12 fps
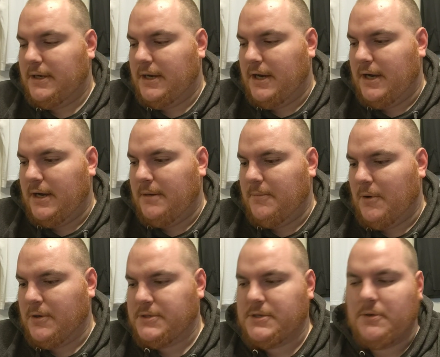
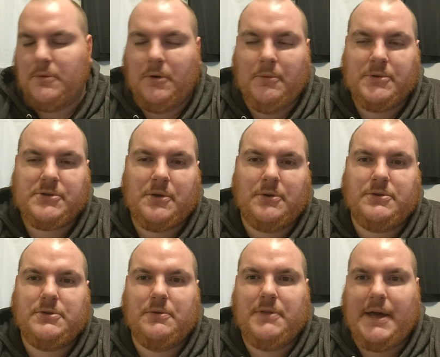Also, we're almost close
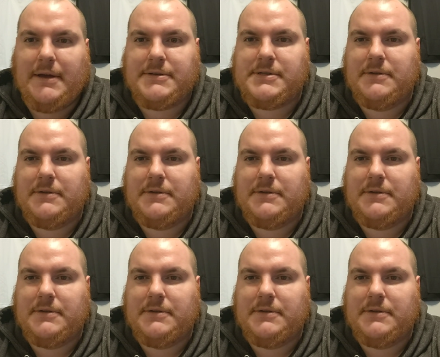to 2,000.